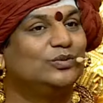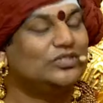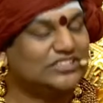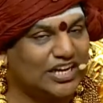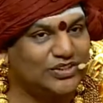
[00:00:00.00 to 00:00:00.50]

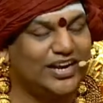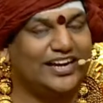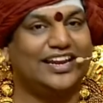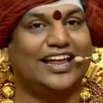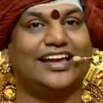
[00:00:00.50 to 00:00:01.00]
sadhu had a
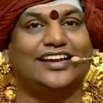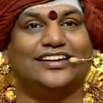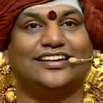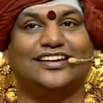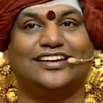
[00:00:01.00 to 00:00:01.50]
lion,
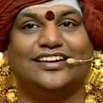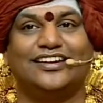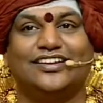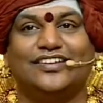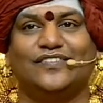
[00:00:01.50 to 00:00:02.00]

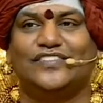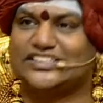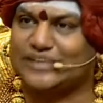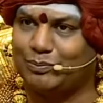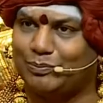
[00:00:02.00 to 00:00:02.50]
which is
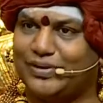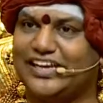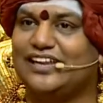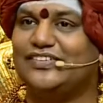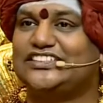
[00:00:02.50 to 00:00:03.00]

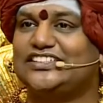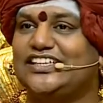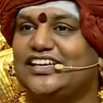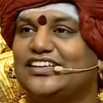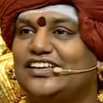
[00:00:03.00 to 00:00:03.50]
completely
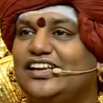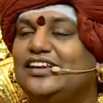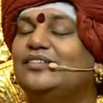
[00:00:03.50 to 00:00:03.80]
vegetarian. In